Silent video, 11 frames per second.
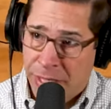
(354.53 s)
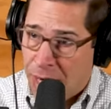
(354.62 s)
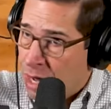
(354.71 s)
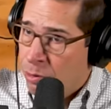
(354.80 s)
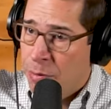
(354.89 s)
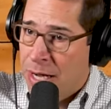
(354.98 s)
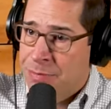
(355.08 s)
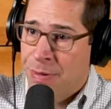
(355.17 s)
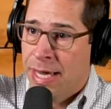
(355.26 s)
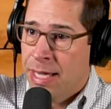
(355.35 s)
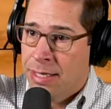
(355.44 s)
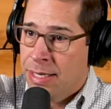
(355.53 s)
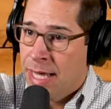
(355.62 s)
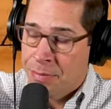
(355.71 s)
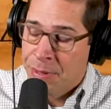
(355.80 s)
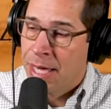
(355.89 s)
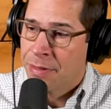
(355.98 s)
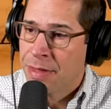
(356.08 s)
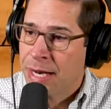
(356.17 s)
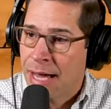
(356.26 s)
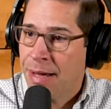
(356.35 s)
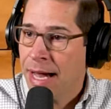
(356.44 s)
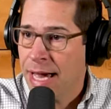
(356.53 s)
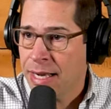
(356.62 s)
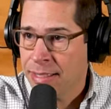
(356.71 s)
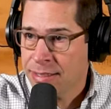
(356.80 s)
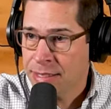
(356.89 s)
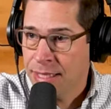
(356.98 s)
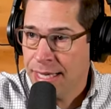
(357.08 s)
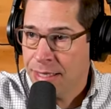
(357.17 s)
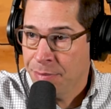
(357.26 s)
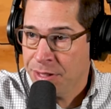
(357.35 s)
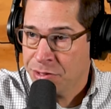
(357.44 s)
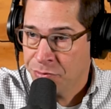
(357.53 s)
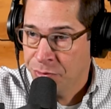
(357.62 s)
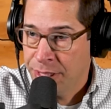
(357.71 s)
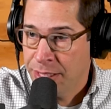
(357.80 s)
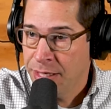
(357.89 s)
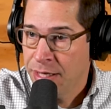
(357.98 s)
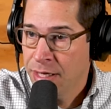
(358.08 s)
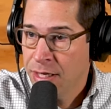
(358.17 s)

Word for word: and I will raise my hand and admit that I, I had a slight misread